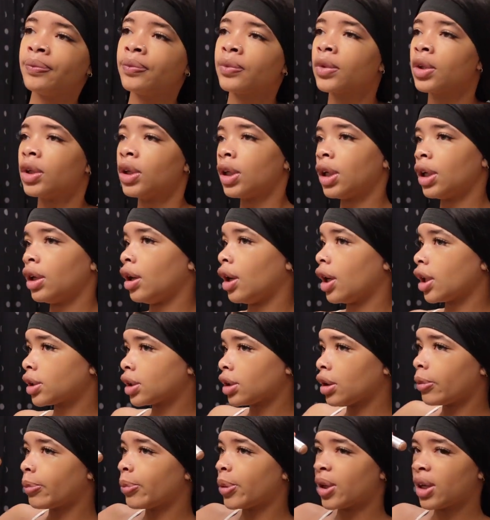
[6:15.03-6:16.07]
You can
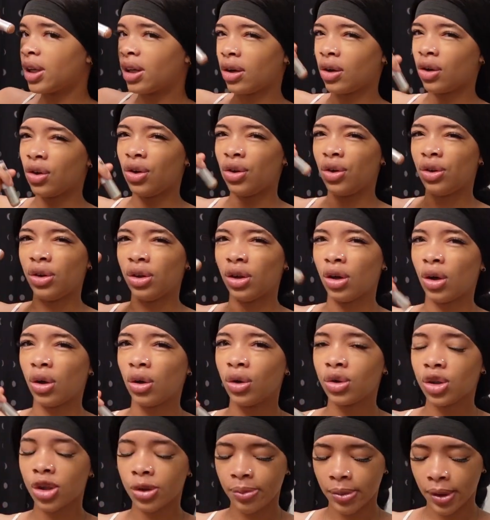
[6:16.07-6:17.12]
also put it on your
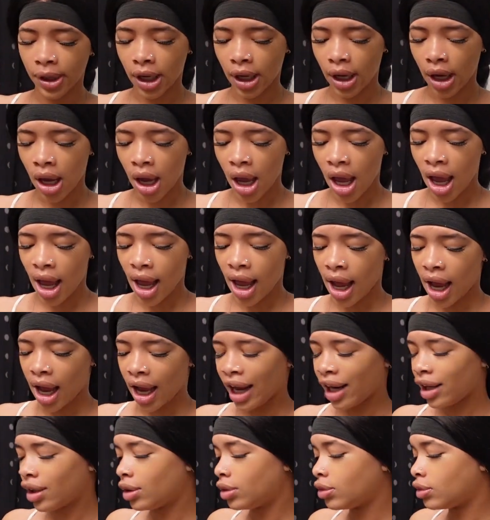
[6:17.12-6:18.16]
nose, but
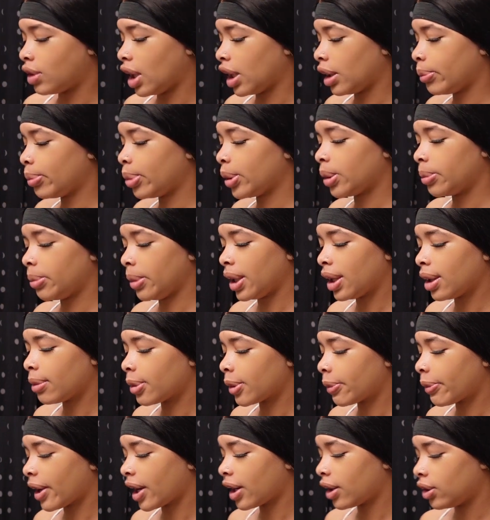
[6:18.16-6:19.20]
I don't like putting makeup
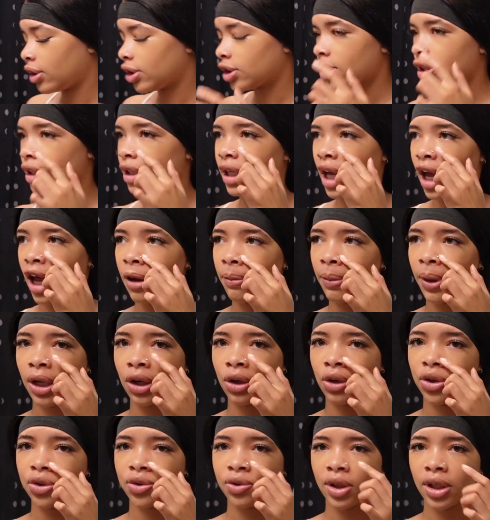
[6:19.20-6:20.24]
on my nose because I have my
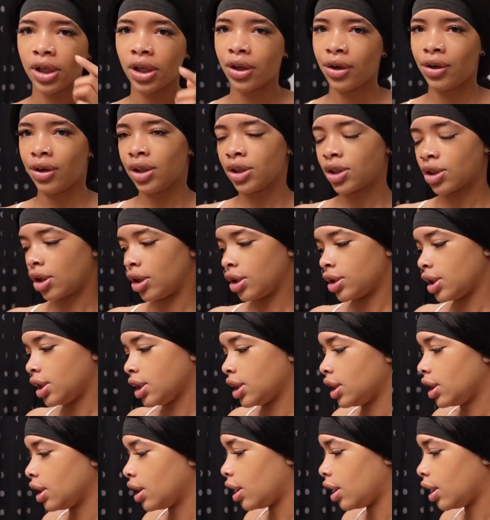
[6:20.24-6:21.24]
nose ring there and it's hard to get it